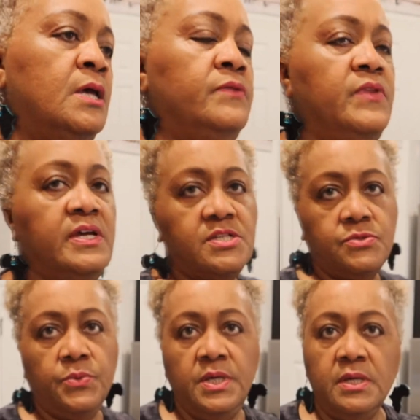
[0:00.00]

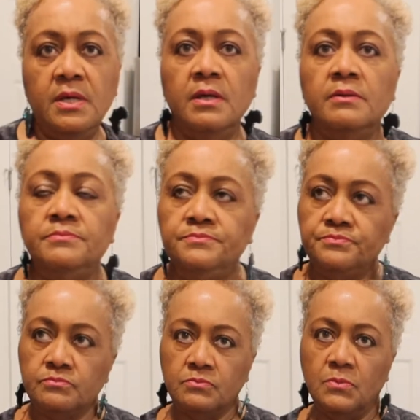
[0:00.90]
next week
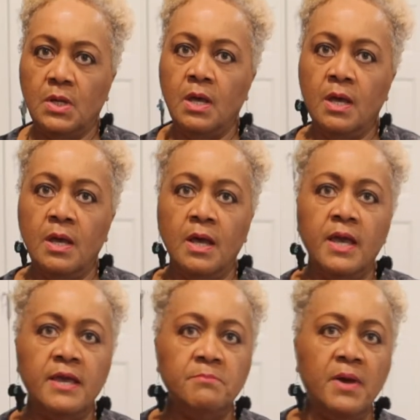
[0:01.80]

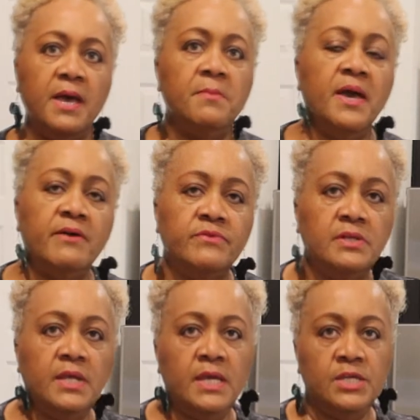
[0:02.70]
I'm
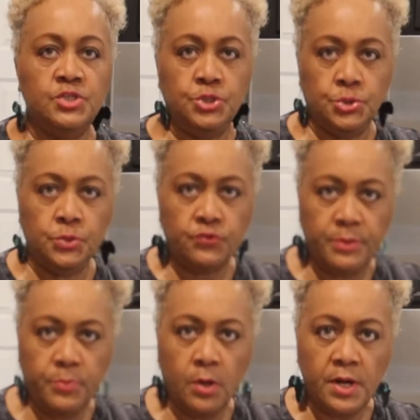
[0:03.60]
having a
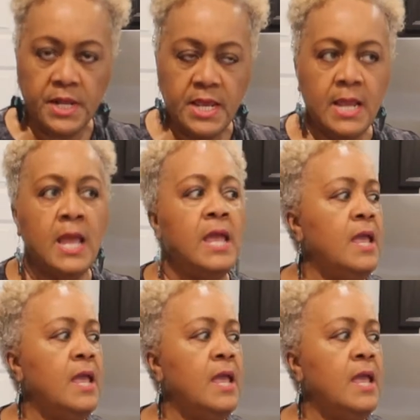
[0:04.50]
jewelry party.